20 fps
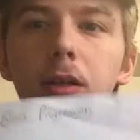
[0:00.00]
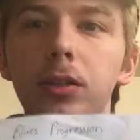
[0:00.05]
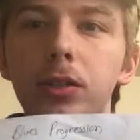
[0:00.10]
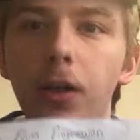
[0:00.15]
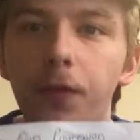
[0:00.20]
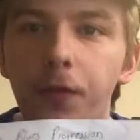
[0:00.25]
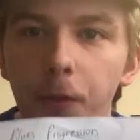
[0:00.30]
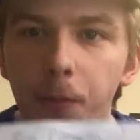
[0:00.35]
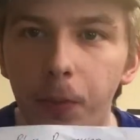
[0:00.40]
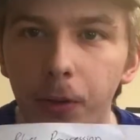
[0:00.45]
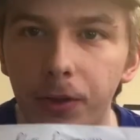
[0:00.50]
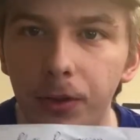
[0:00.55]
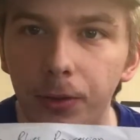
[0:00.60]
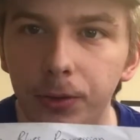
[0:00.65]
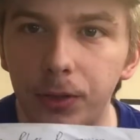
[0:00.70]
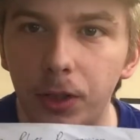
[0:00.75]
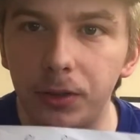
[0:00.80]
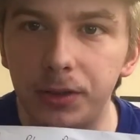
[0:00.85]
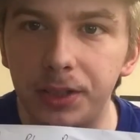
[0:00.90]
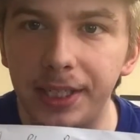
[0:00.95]
So if you put
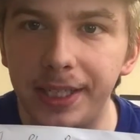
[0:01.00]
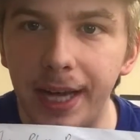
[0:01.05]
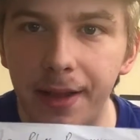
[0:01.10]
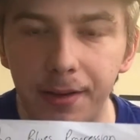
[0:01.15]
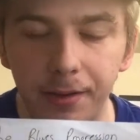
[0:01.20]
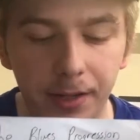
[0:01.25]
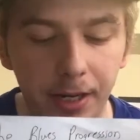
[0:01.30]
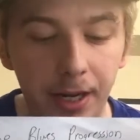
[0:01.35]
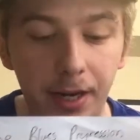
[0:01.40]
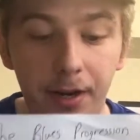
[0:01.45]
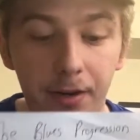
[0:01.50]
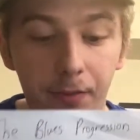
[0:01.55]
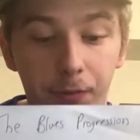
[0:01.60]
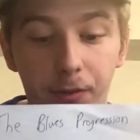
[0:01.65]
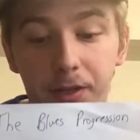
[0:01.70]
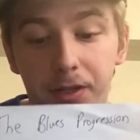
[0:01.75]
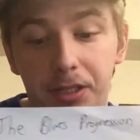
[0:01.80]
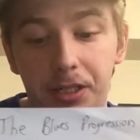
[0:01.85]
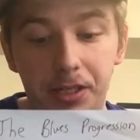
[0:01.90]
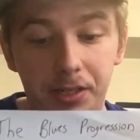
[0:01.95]
those all together, it
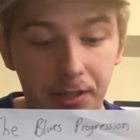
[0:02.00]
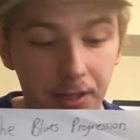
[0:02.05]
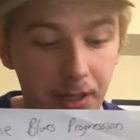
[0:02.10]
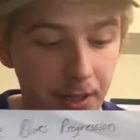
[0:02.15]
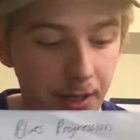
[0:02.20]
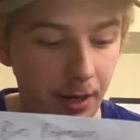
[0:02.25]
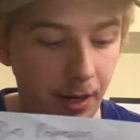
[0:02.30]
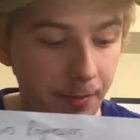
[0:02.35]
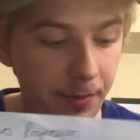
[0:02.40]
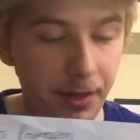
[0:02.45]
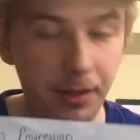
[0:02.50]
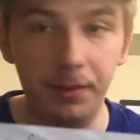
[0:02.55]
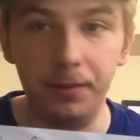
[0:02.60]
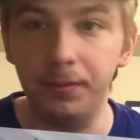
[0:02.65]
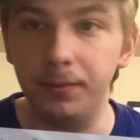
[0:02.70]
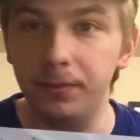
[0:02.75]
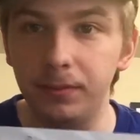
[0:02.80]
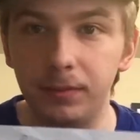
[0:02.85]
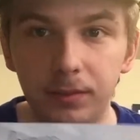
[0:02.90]
really, I mean,